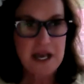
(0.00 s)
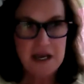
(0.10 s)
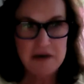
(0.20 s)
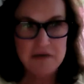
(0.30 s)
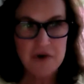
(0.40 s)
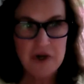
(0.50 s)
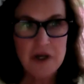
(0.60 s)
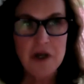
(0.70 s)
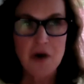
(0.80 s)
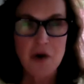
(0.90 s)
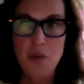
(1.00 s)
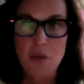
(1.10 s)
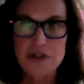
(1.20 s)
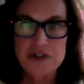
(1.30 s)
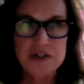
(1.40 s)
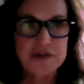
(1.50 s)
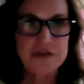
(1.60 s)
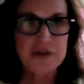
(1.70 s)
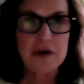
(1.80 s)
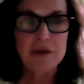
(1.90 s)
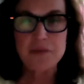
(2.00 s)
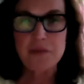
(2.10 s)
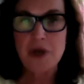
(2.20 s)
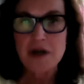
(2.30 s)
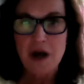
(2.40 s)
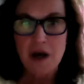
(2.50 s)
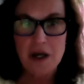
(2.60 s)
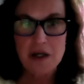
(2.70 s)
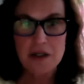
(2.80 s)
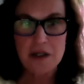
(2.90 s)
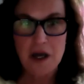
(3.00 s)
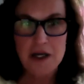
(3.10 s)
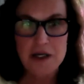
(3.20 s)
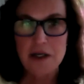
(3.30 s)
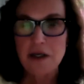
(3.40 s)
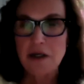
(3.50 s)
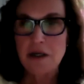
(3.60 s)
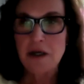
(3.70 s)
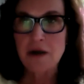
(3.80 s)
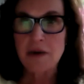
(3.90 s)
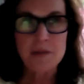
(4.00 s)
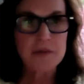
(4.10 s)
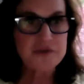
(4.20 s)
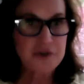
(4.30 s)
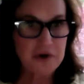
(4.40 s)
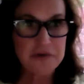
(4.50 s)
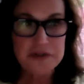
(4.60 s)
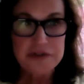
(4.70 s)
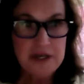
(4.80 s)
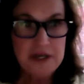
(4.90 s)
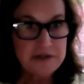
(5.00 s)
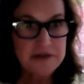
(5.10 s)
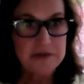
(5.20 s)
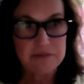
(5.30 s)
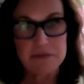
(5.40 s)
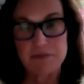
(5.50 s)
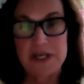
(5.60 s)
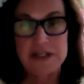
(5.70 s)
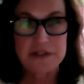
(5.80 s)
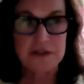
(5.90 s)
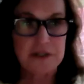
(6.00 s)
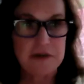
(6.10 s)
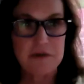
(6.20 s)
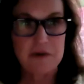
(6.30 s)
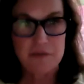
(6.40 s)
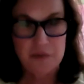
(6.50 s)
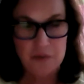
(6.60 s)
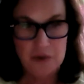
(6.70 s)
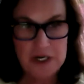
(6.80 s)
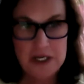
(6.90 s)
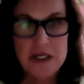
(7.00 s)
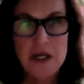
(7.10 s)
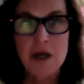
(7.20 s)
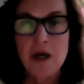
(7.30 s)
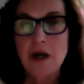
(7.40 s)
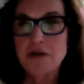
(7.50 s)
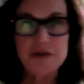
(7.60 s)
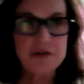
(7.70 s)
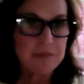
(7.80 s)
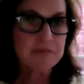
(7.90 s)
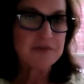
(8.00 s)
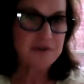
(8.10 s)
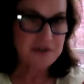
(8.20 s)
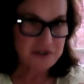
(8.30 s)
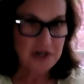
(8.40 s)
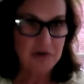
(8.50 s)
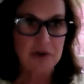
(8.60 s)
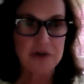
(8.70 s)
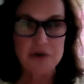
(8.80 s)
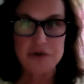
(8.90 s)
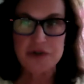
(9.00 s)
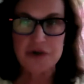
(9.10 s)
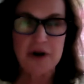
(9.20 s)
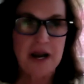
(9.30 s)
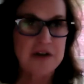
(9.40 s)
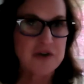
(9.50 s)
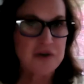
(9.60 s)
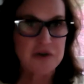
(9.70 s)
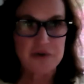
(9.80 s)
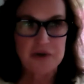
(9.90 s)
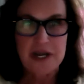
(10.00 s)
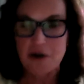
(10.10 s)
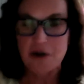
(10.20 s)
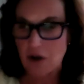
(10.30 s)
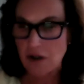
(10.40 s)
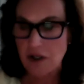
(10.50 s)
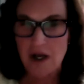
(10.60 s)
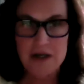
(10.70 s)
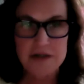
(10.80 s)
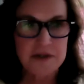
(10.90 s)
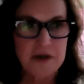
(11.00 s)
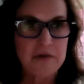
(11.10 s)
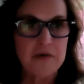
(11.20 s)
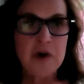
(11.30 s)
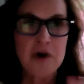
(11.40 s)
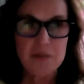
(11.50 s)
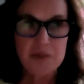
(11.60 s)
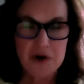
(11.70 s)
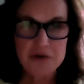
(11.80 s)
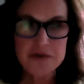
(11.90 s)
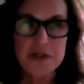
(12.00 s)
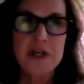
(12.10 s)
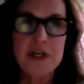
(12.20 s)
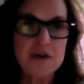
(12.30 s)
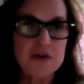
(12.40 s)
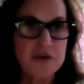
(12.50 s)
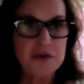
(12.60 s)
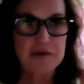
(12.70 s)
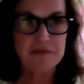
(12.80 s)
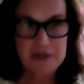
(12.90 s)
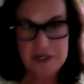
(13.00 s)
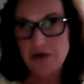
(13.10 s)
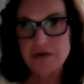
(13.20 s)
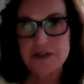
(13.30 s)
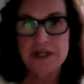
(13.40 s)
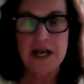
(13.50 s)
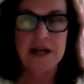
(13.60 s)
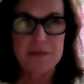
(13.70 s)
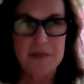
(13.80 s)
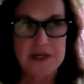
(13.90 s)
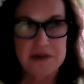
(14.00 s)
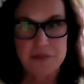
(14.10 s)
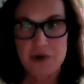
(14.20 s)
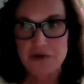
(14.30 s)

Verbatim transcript: Canva, which is um, an online um, service and it's basically free to the, to the general user. And you can create all kinds of posts, including videos and animated